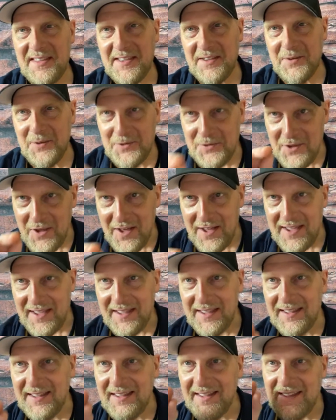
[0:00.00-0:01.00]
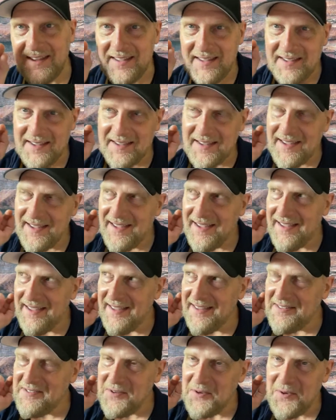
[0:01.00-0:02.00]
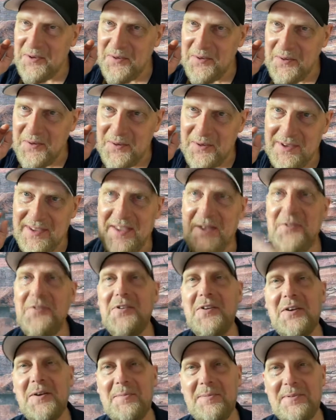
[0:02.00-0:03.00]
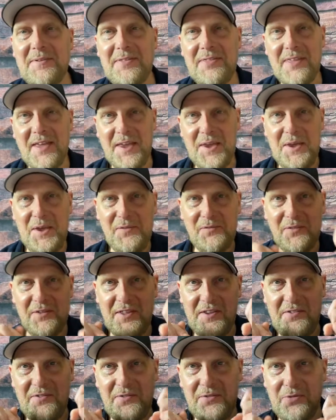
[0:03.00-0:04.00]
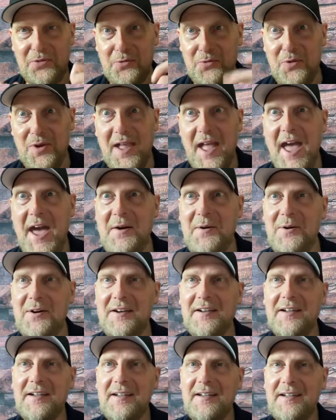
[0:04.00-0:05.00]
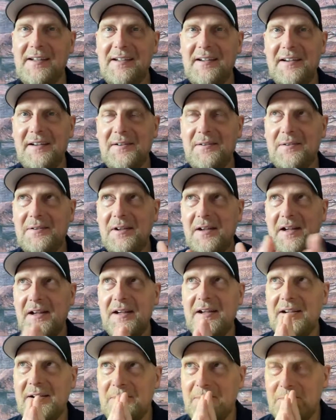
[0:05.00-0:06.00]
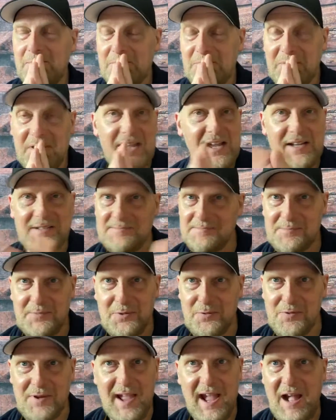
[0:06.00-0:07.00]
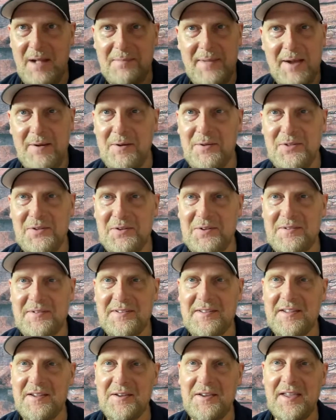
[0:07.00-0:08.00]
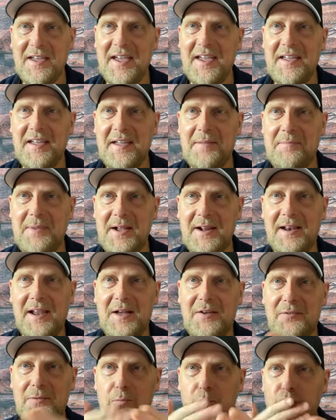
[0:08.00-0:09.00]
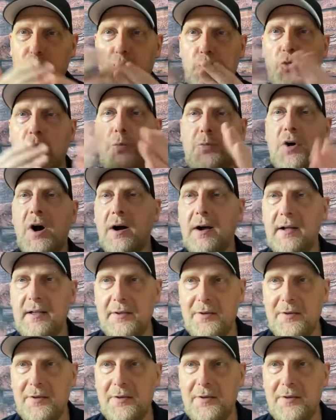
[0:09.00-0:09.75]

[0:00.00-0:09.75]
Good night to YouTube. Thank you for this 3 hour, 3 hour marathon. Okay. Big love. Mwah.